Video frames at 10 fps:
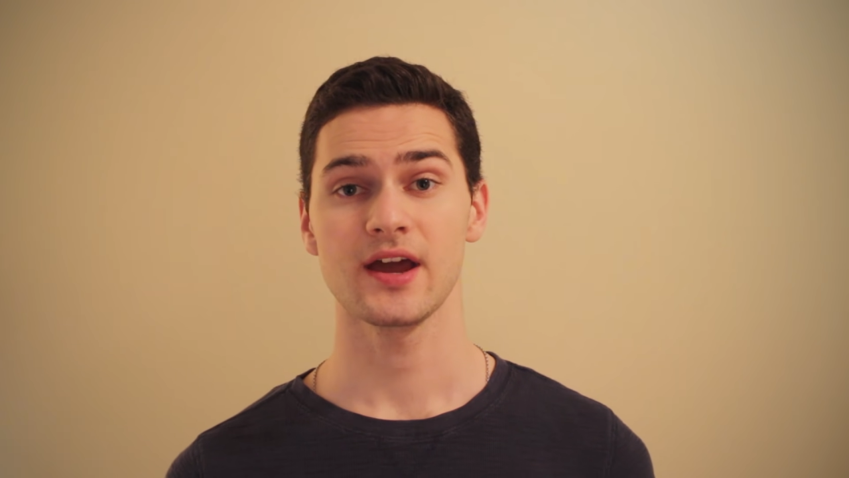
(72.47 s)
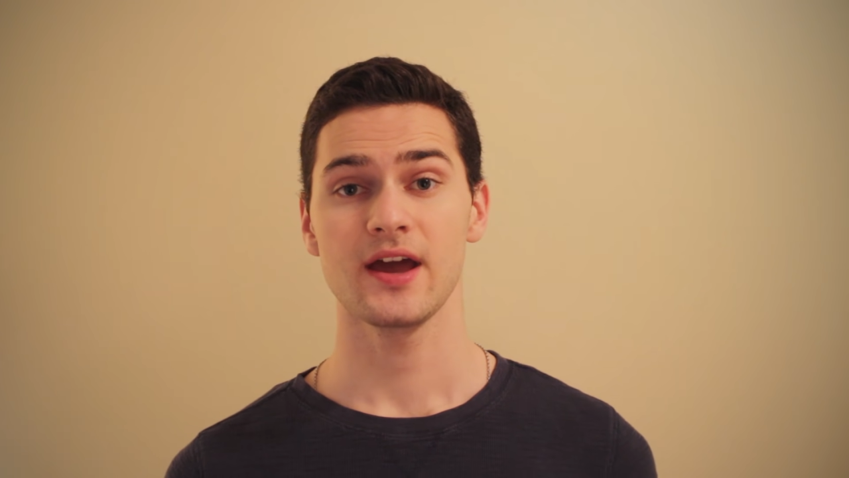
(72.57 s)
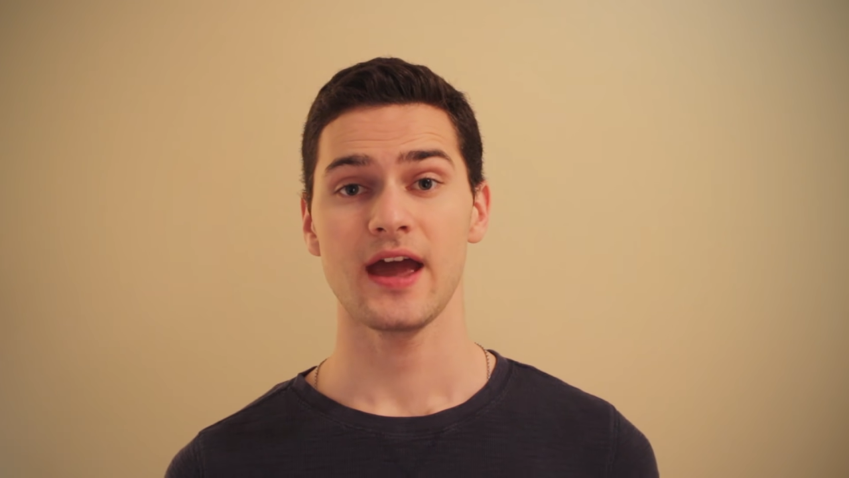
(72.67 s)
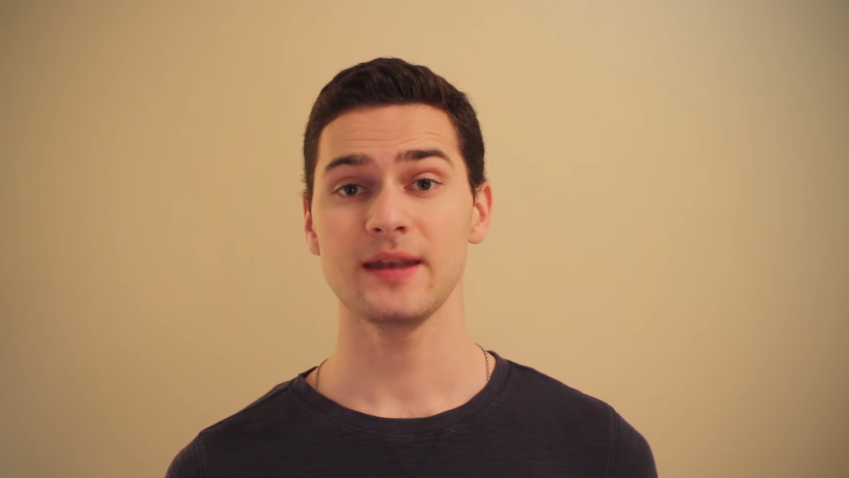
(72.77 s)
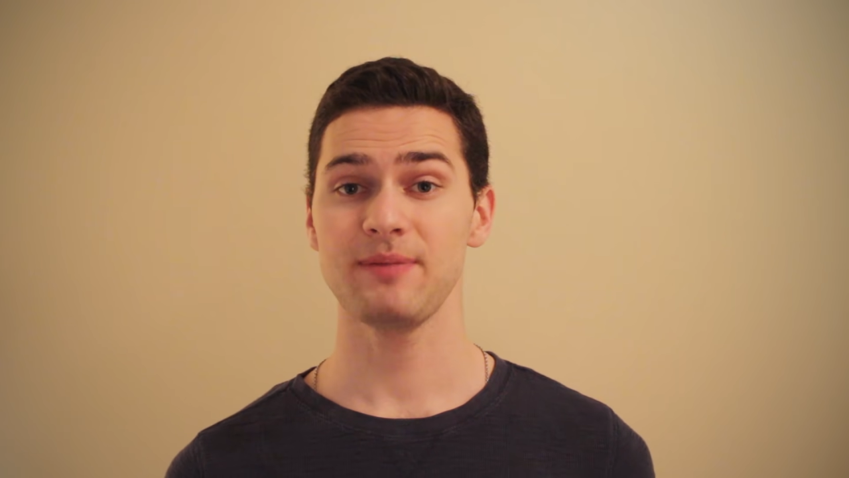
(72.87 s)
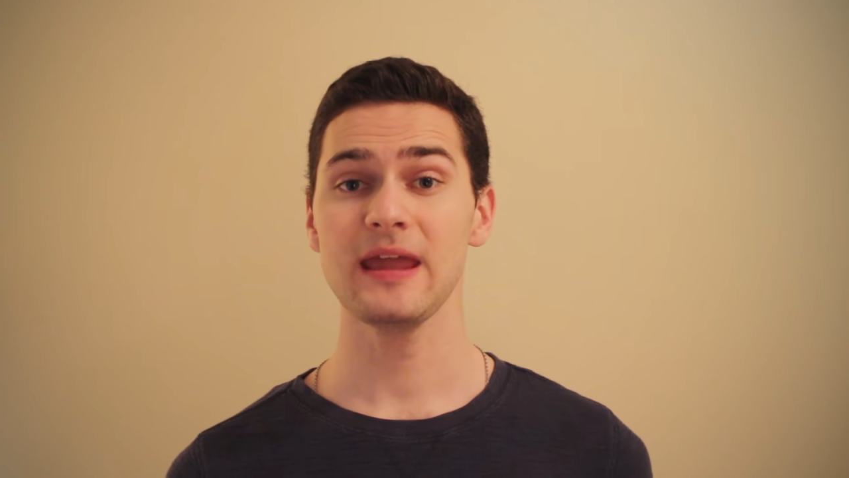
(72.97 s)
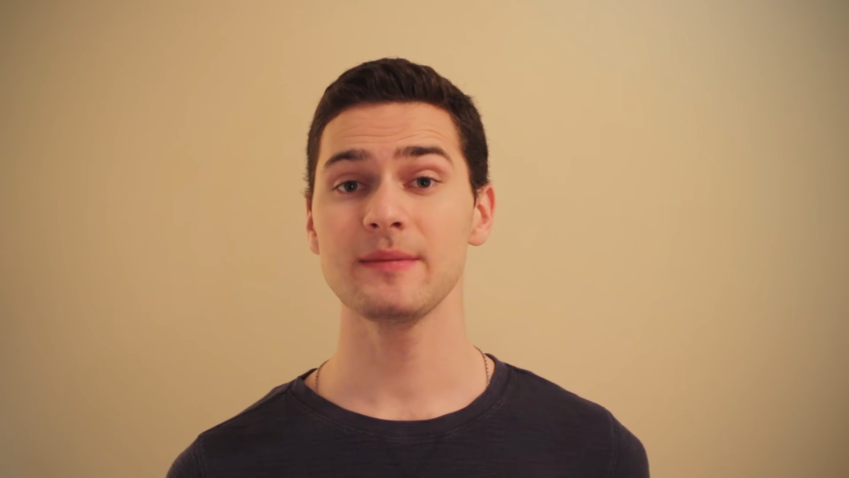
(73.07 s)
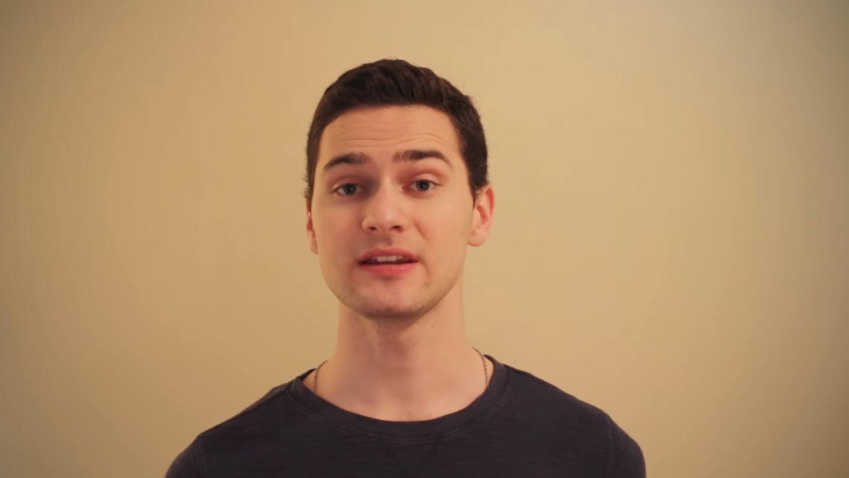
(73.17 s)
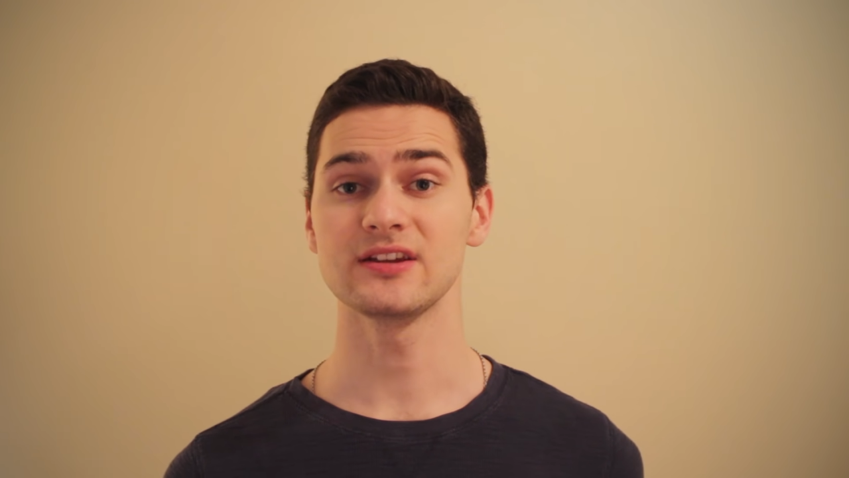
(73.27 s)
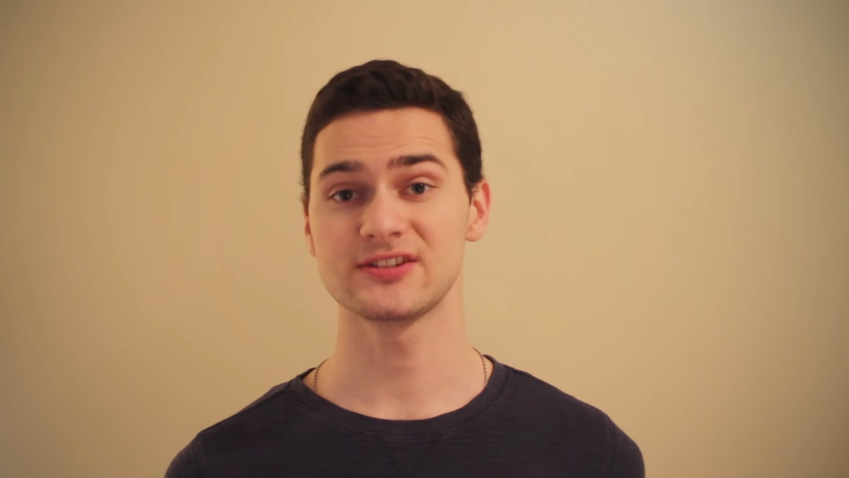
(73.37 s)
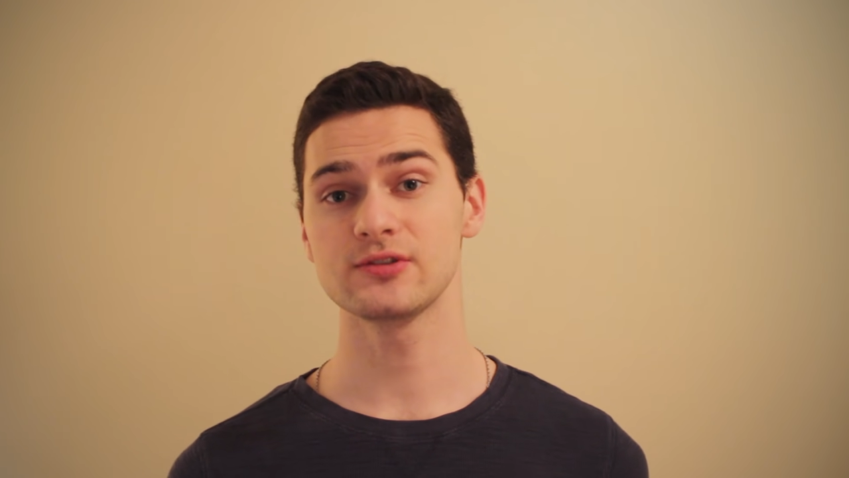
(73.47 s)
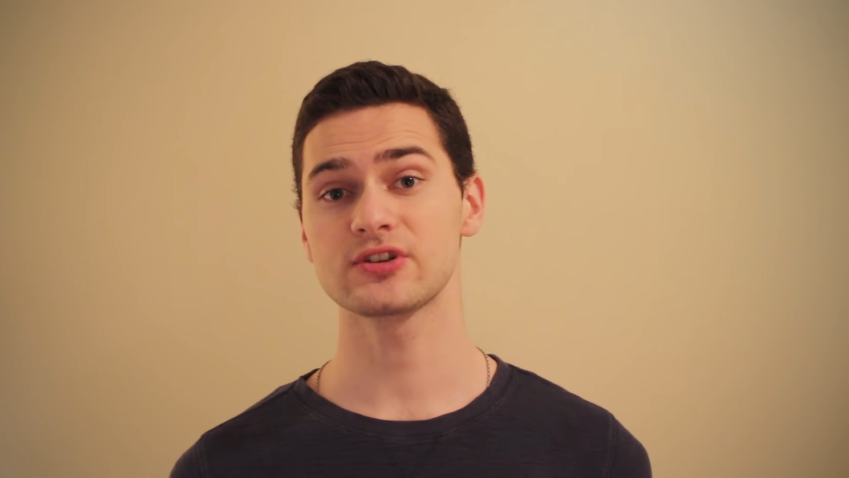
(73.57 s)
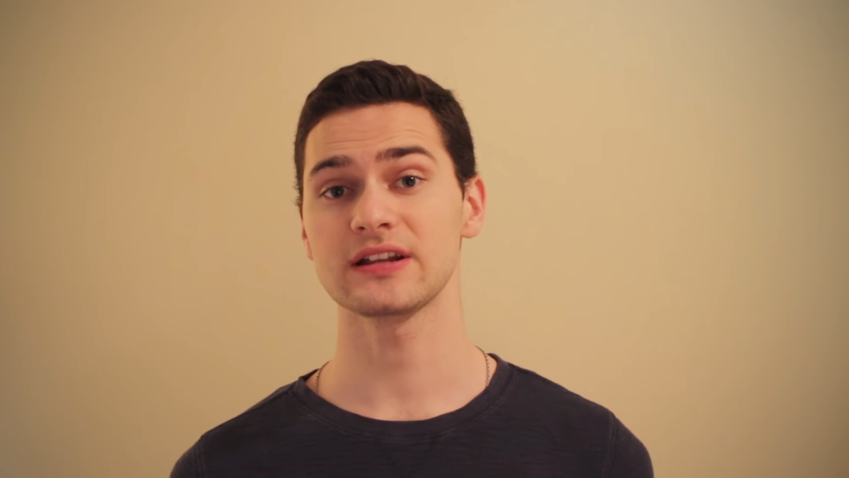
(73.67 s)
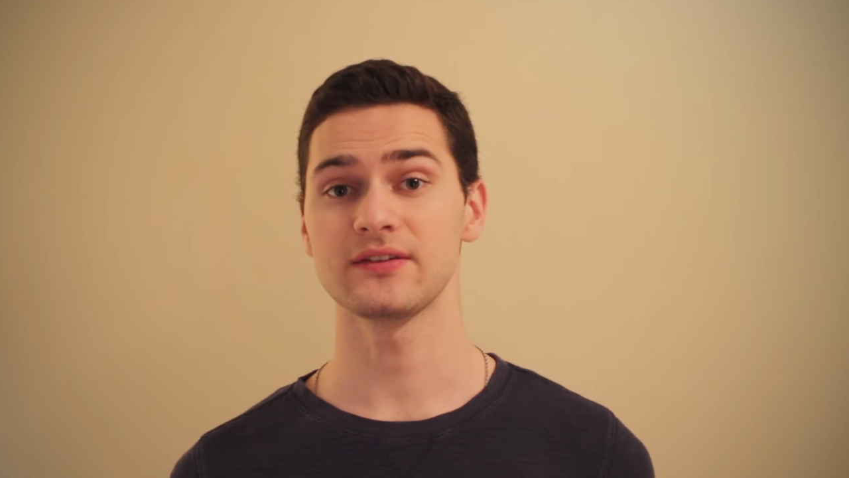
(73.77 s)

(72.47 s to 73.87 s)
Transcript: and payment is usually